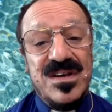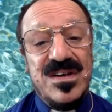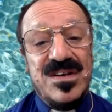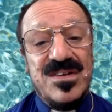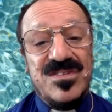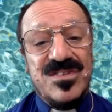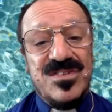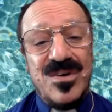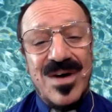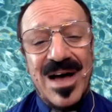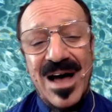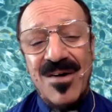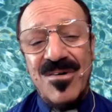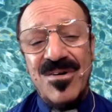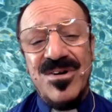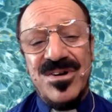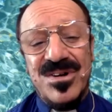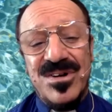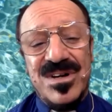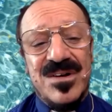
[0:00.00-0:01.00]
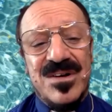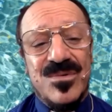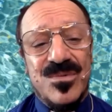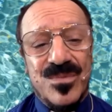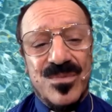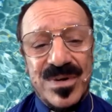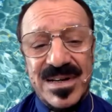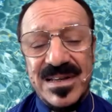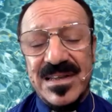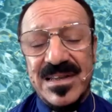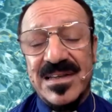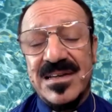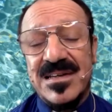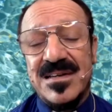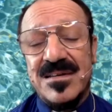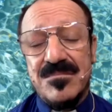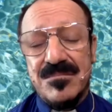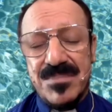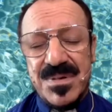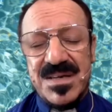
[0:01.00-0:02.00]
So how could it really
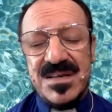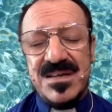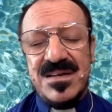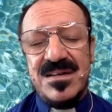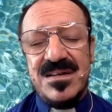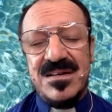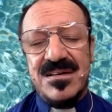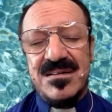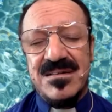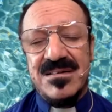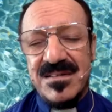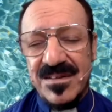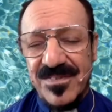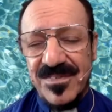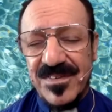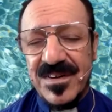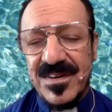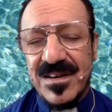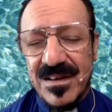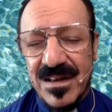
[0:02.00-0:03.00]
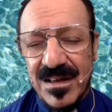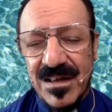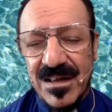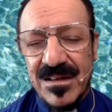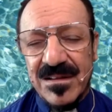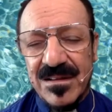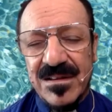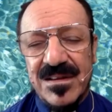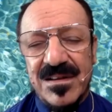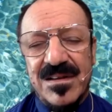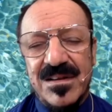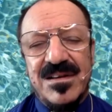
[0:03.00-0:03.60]
be difficult